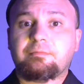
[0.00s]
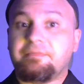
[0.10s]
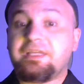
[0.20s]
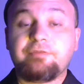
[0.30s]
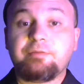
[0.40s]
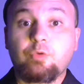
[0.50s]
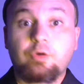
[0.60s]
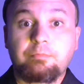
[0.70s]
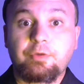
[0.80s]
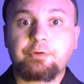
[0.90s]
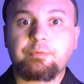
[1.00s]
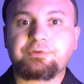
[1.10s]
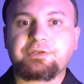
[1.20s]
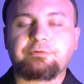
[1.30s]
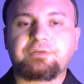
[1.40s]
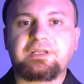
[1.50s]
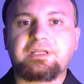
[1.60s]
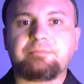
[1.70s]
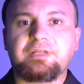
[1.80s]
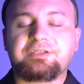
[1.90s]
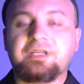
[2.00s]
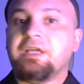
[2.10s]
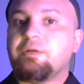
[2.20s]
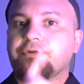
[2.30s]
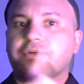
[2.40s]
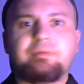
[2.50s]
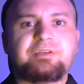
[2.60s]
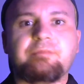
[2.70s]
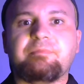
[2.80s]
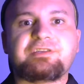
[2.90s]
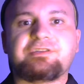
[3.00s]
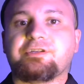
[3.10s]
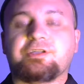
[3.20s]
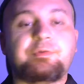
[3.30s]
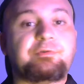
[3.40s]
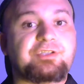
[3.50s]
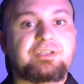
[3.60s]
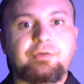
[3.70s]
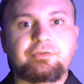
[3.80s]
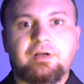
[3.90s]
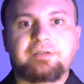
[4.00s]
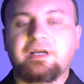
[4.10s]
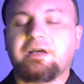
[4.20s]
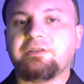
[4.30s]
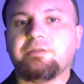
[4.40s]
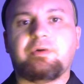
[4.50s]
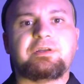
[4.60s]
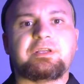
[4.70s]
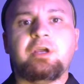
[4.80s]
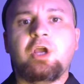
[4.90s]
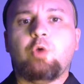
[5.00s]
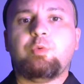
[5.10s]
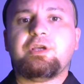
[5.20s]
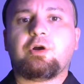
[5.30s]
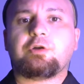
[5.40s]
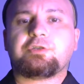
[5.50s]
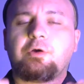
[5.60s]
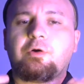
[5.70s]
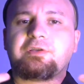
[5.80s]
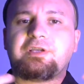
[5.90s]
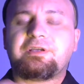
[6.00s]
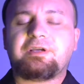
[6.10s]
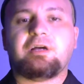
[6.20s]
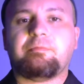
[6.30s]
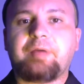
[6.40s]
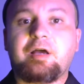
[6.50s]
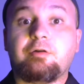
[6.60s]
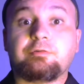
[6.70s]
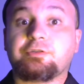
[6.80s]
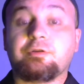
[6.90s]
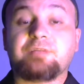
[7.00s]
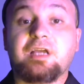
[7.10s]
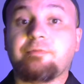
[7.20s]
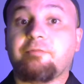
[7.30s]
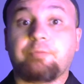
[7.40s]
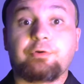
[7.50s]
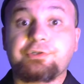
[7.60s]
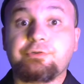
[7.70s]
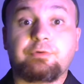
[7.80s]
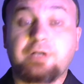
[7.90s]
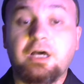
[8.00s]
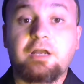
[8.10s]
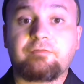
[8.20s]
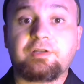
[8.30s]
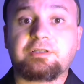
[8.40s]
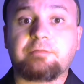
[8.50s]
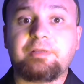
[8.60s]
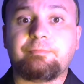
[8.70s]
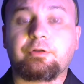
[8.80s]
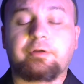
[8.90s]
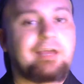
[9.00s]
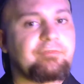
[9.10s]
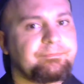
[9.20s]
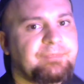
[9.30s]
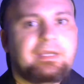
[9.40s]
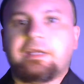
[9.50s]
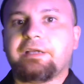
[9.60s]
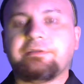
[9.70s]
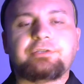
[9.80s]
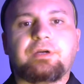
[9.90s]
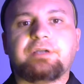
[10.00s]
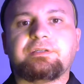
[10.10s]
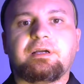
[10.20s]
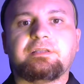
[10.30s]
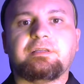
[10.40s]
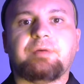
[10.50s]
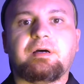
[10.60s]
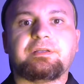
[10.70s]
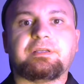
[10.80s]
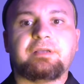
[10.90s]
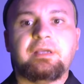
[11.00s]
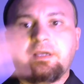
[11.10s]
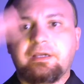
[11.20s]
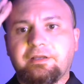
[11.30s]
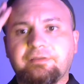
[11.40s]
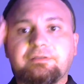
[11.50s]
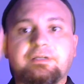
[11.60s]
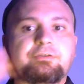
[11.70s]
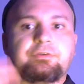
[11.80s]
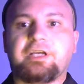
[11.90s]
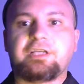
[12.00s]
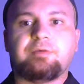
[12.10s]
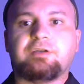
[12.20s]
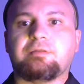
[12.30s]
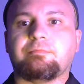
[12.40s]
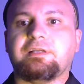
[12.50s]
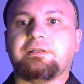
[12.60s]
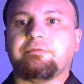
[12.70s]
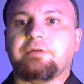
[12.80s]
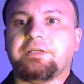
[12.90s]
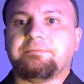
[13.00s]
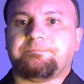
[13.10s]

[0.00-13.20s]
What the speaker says: even more murderers that are taking place. We're talking about domestic disputes and someone tried to hide the body. We are talking about some type of personal conflict that people are having, and they tried to hide the body. And I think Dr. Casbah is completely right.